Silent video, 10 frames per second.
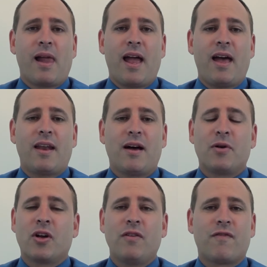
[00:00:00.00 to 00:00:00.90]
And
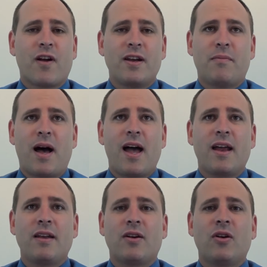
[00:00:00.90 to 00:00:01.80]
a good friend of
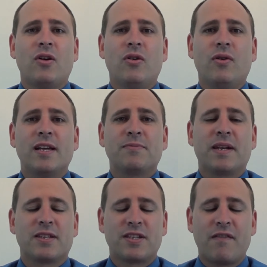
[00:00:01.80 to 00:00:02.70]
mine who has been a
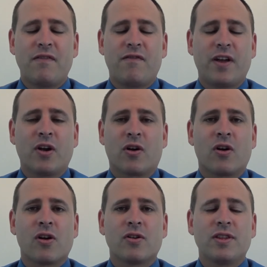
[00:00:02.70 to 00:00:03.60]
7-figure
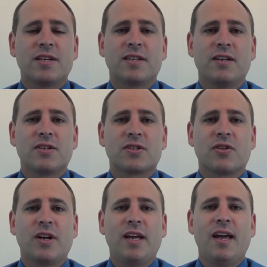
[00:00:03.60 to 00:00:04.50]
earner in this
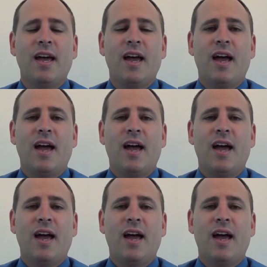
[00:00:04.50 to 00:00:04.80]
industry